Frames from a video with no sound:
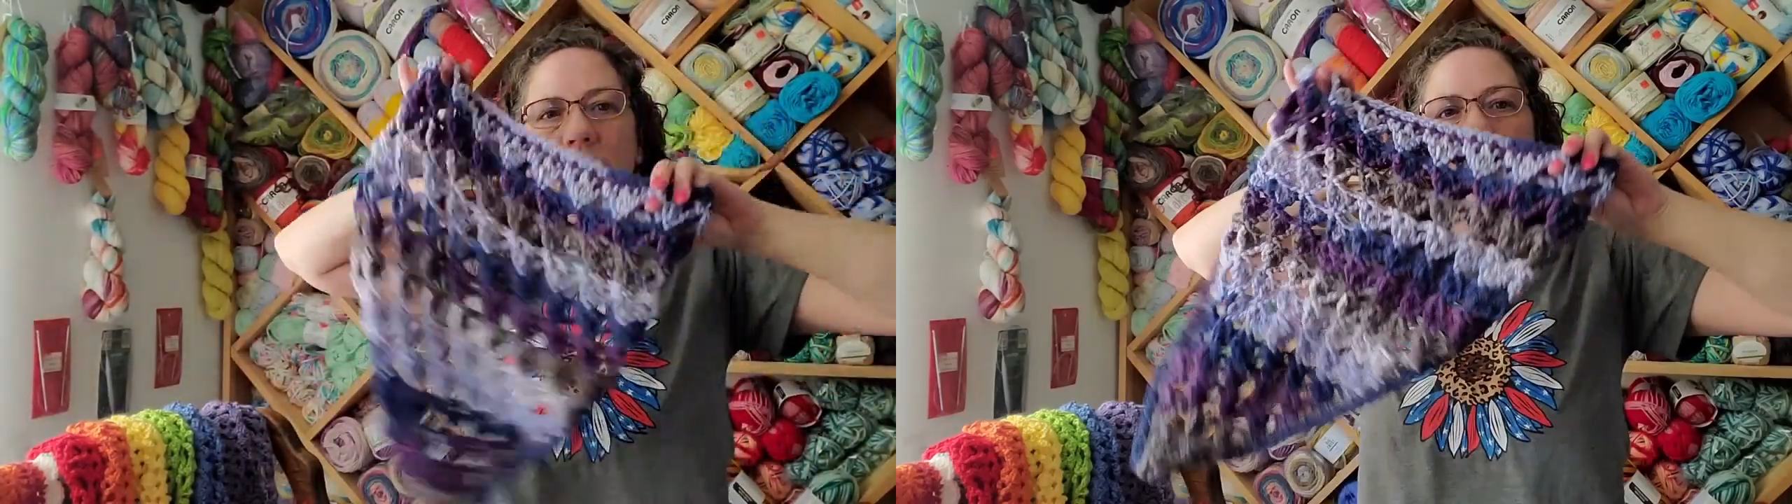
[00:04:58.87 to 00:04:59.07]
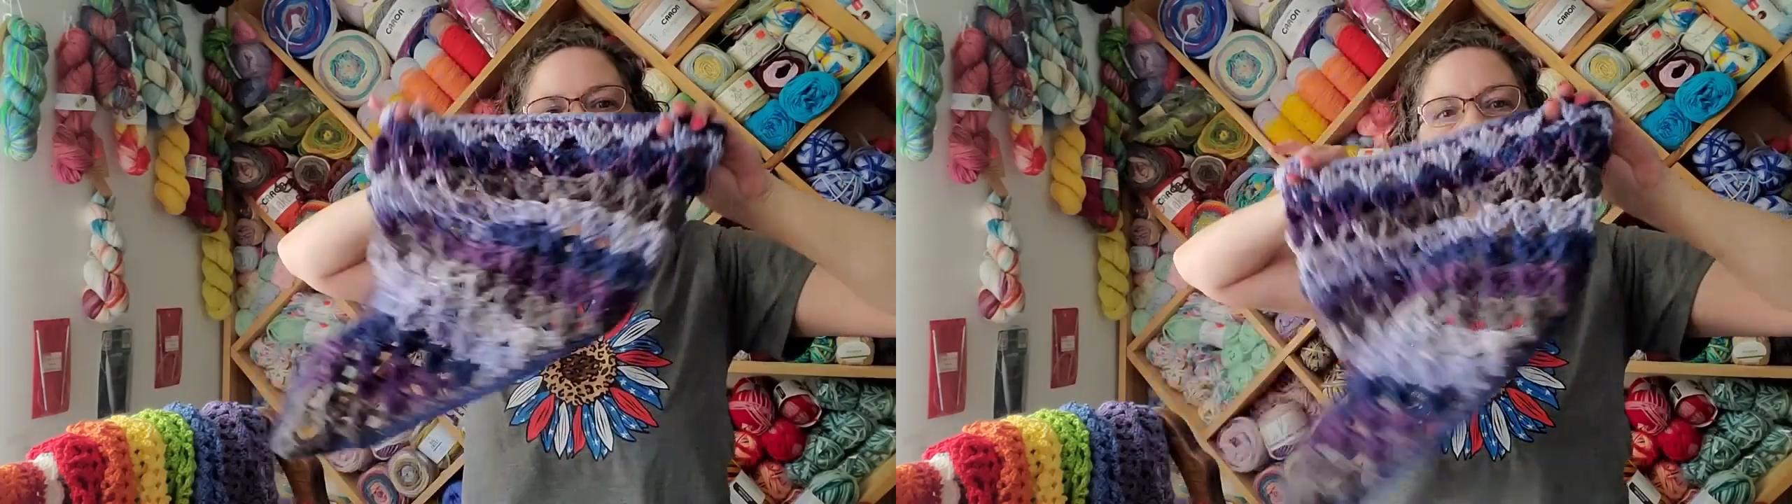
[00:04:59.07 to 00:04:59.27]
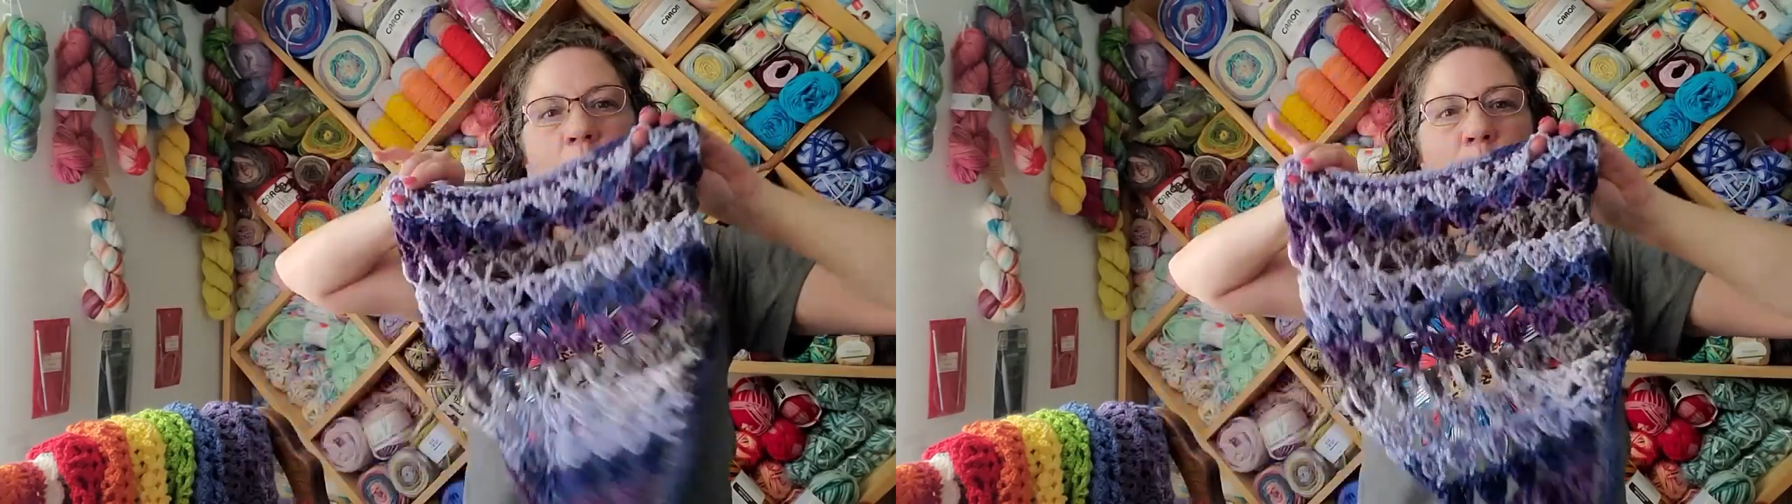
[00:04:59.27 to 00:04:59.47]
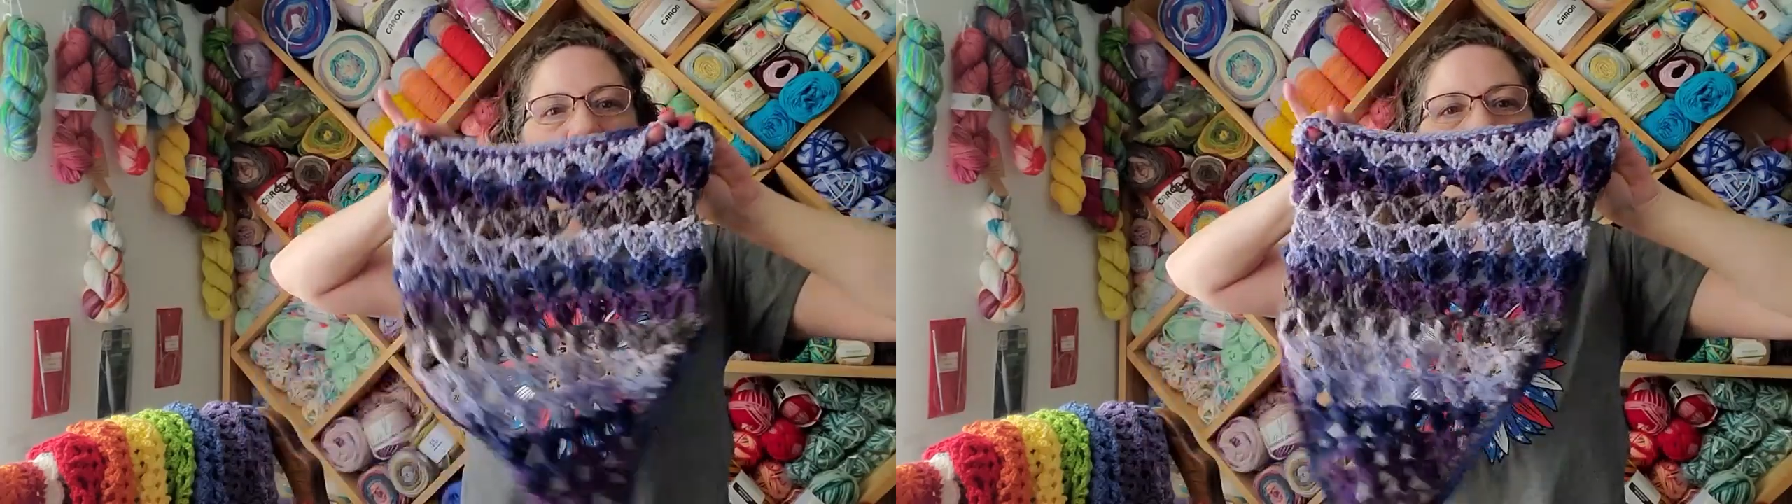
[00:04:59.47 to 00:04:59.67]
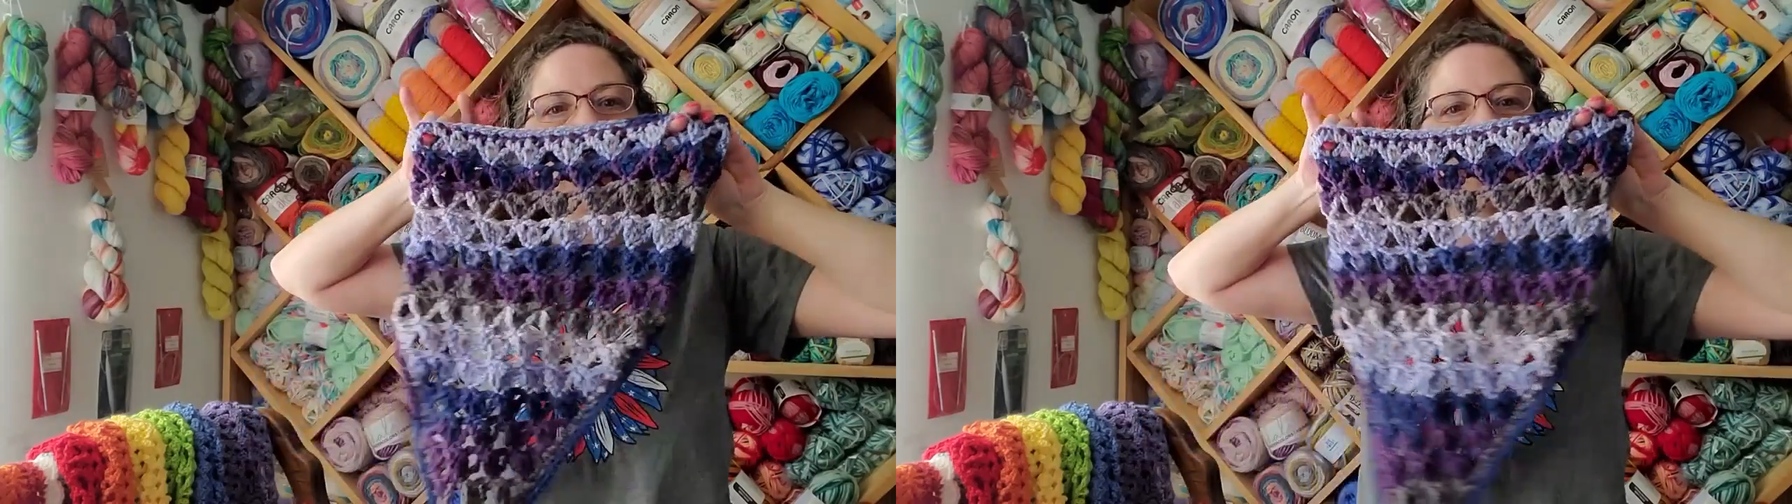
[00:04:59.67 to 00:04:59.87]
striping
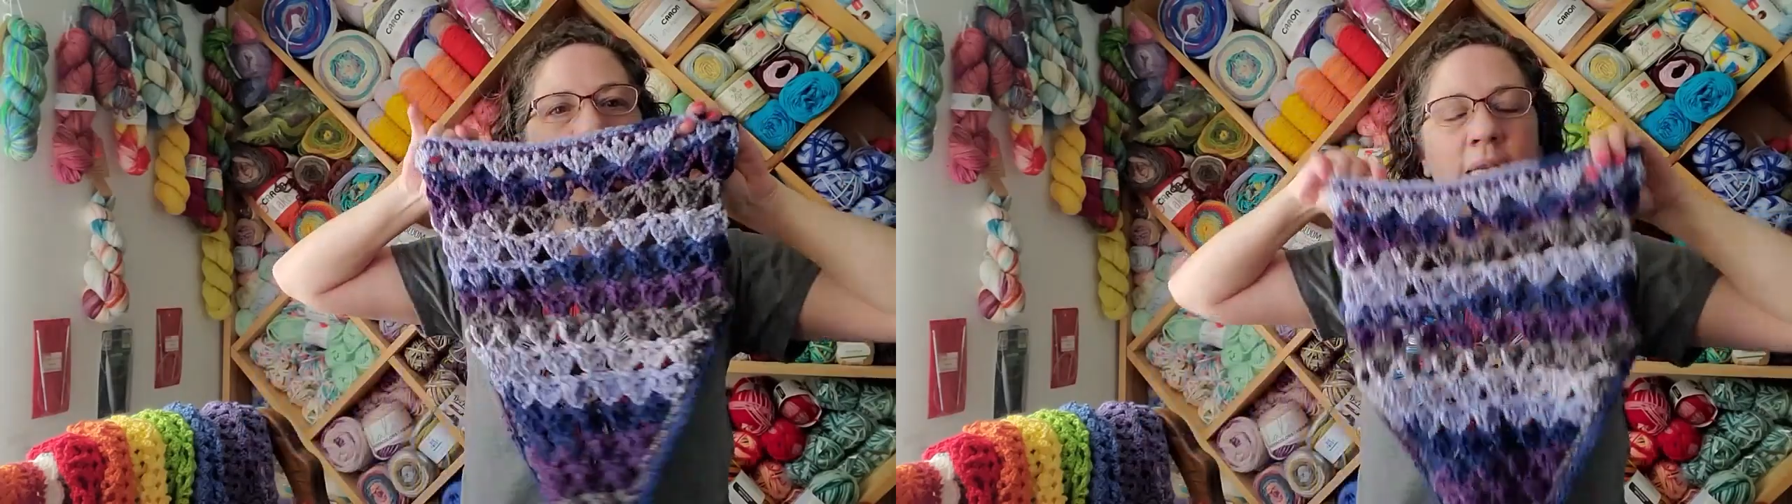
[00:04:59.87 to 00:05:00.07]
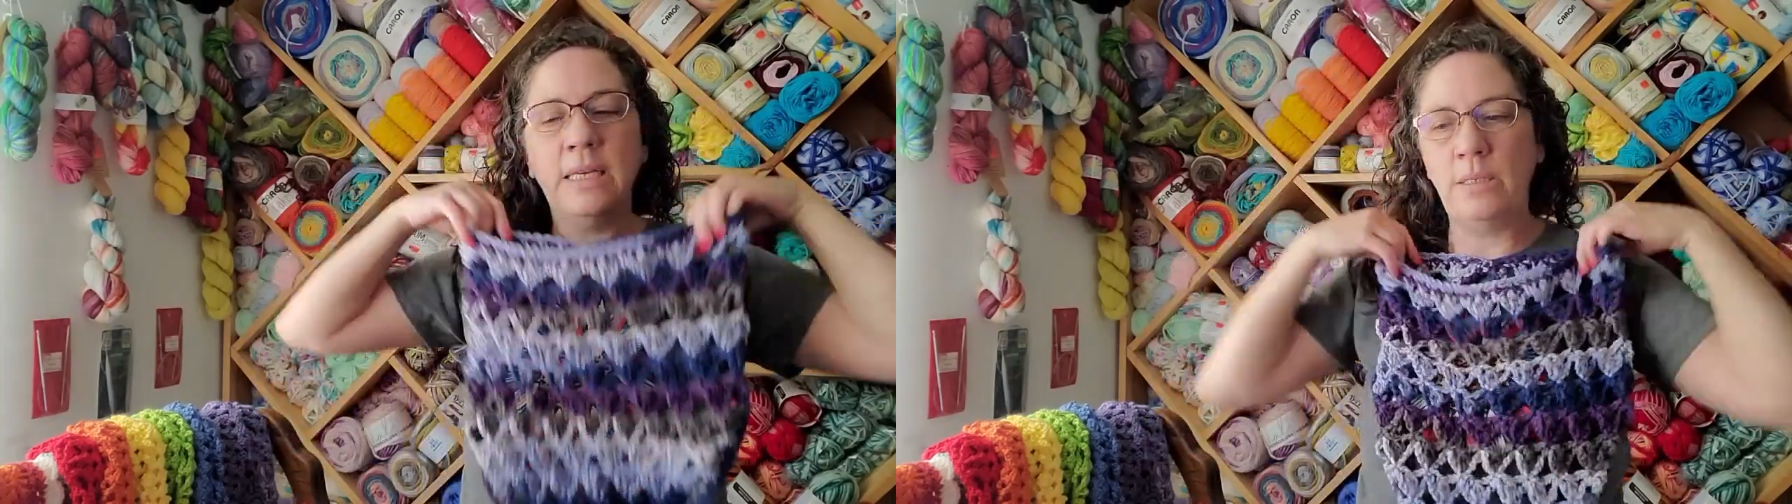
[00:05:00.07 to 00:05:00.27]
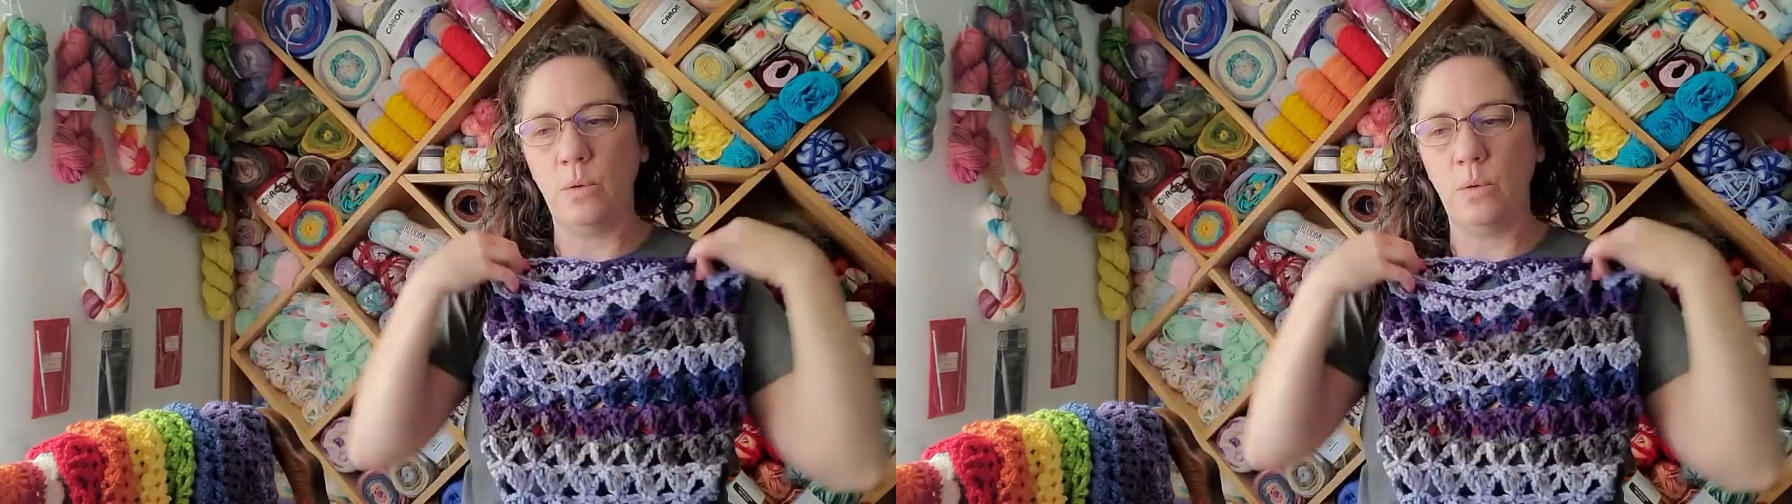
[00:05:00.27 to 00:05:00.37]
yarn like this,